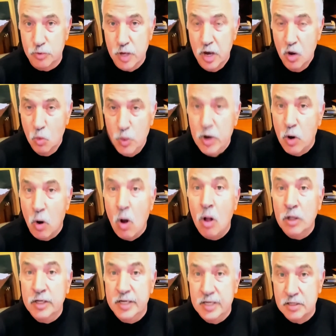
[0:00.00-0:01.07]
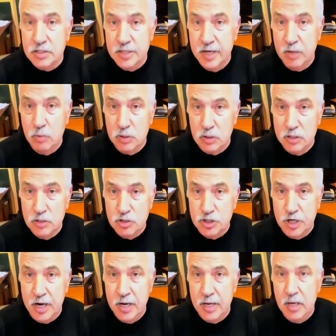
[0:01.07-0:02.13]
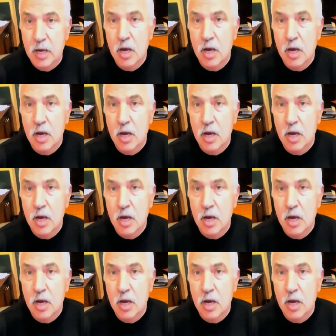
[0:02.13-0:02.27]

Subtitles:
We all need to stand with Liz Cheney,